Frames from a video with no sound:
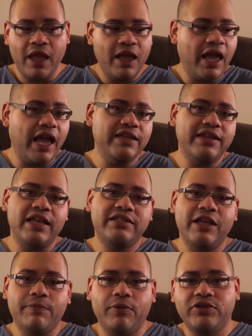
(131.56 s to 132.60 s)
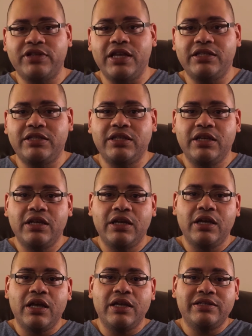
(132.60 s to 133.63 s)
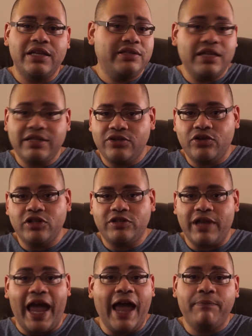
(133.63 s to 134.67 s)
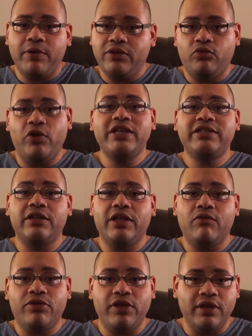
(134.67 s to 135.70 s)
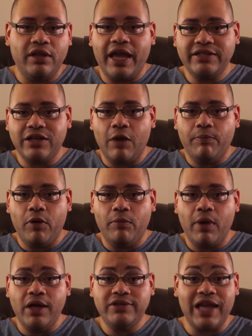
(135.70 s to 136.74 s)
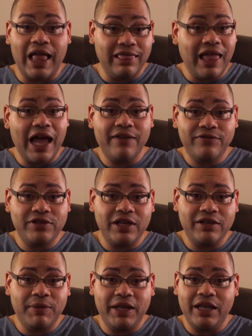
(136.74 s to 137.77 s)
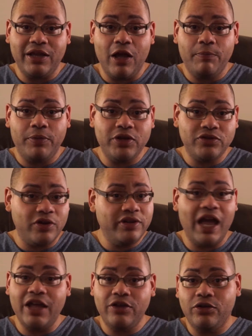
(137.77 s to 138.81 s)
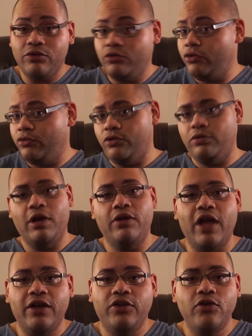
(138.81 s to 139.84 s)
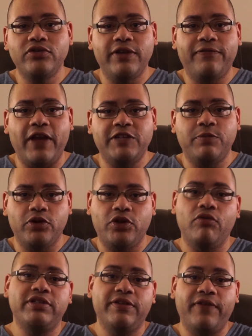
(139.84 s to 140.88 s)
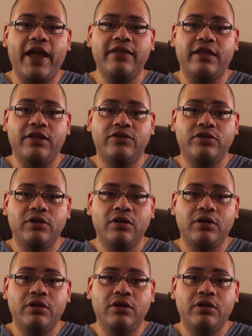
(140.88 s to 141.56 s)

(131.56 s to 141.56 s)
And that's simple. Since this has just happened recently, within the last couple of months, a lot of CBD companies are not using Facebook to its advantage.